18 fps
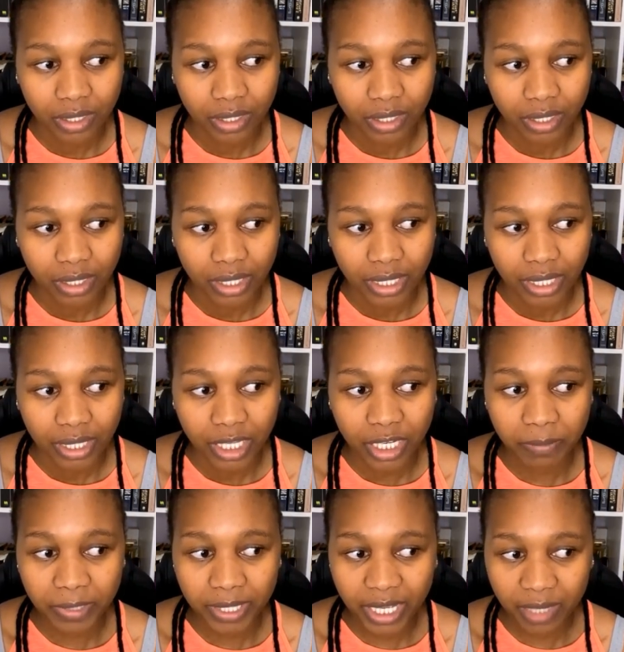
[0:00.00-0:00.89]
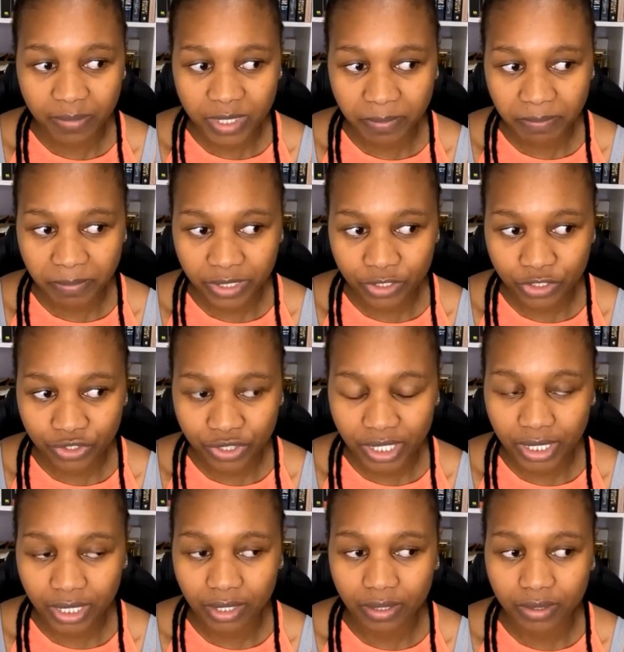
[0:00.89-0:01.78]
It becomes a bit
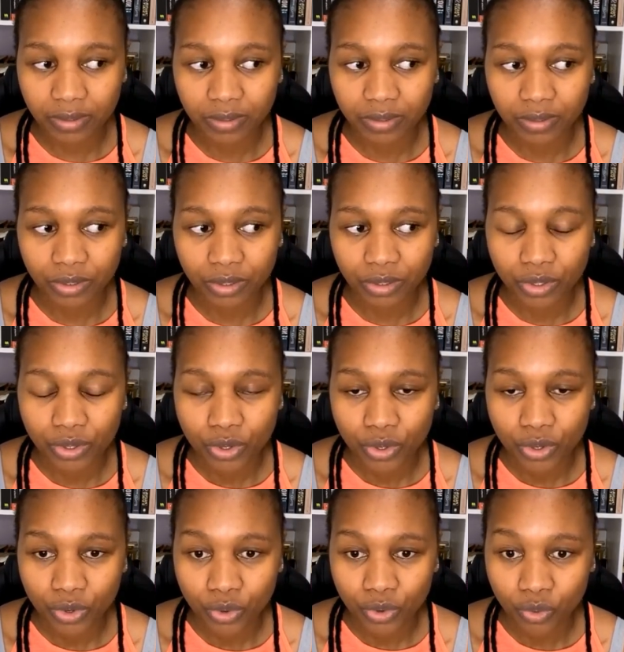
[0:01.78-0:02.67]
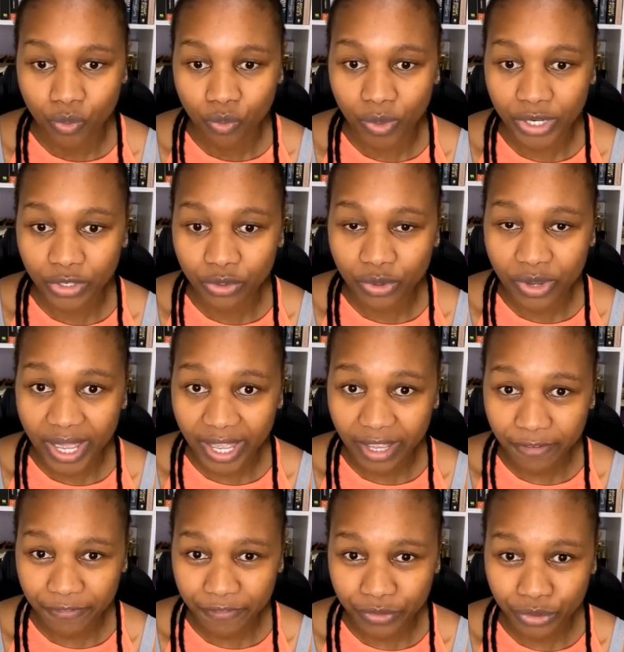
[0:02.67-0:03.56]
tricky when you have
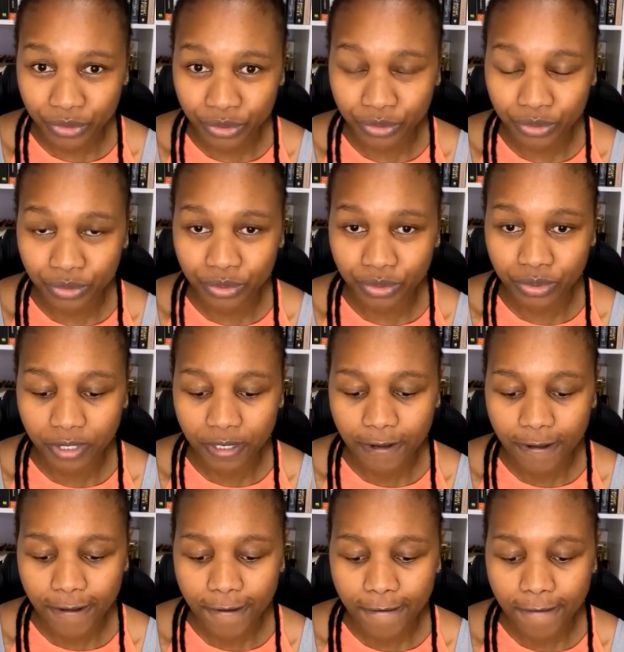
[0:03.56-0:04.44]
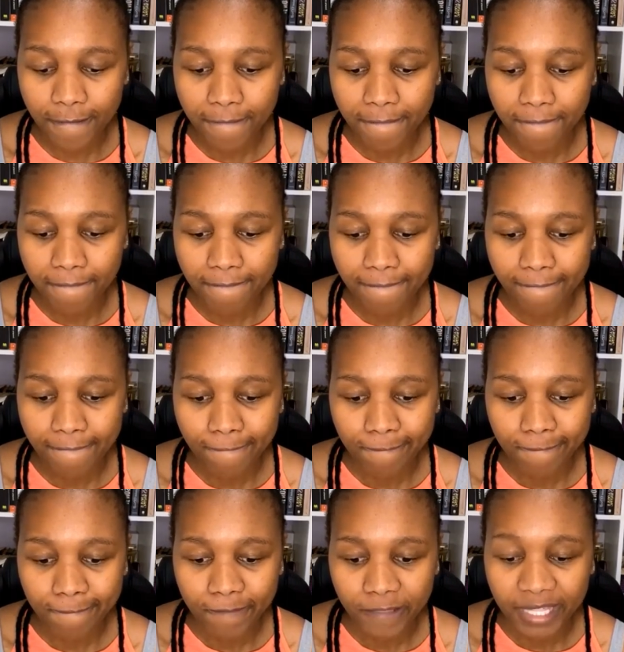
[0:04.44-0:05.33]
to
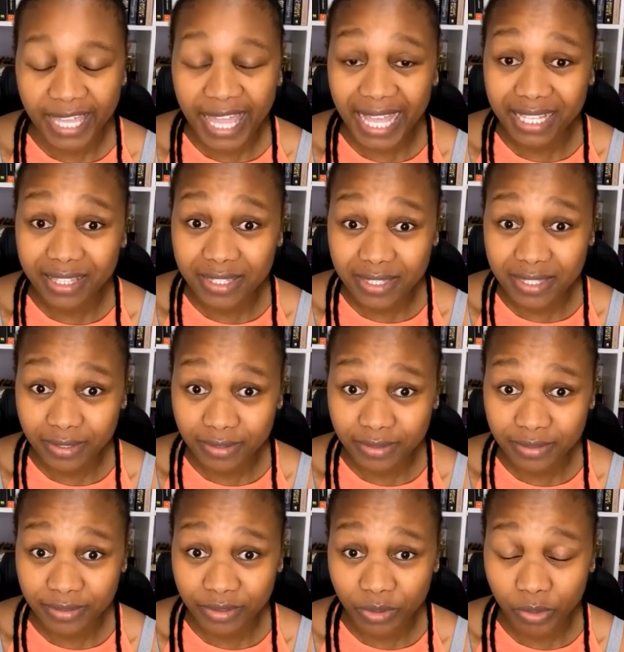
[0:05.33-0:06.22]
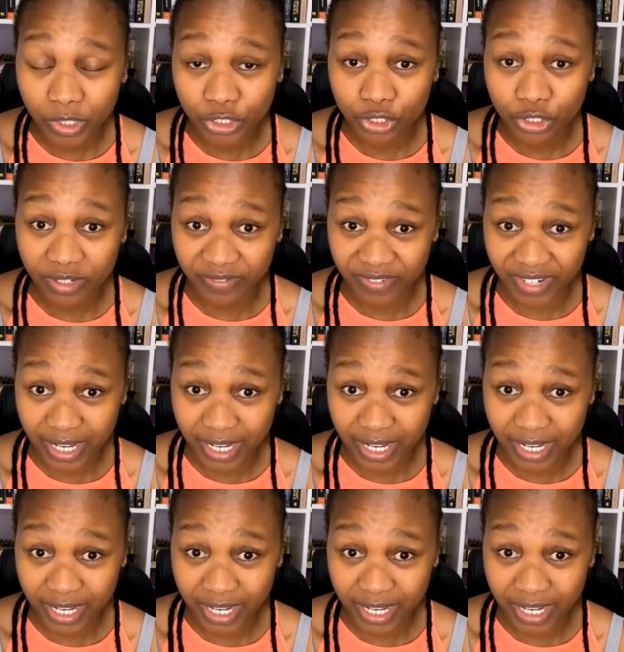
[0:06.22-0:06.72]
cancel what you have done.